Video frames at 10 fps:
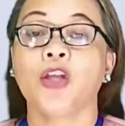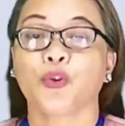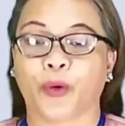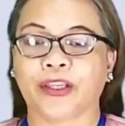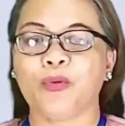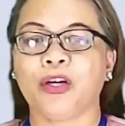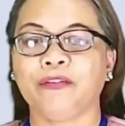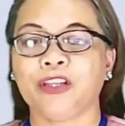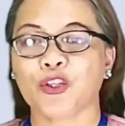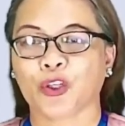21 of
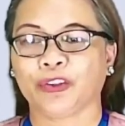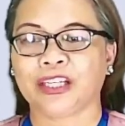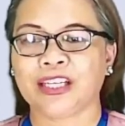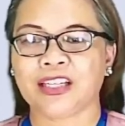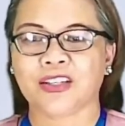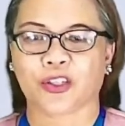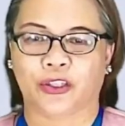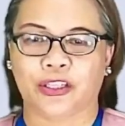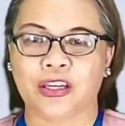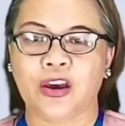the children in his
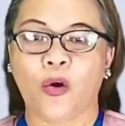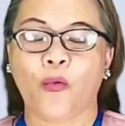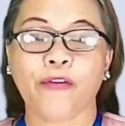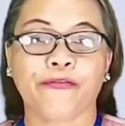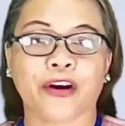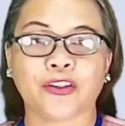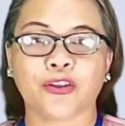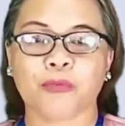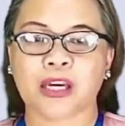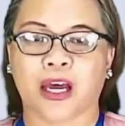study were found to
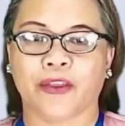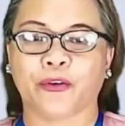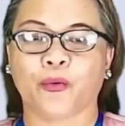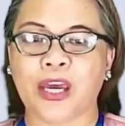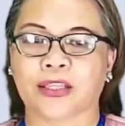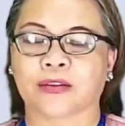be underweight.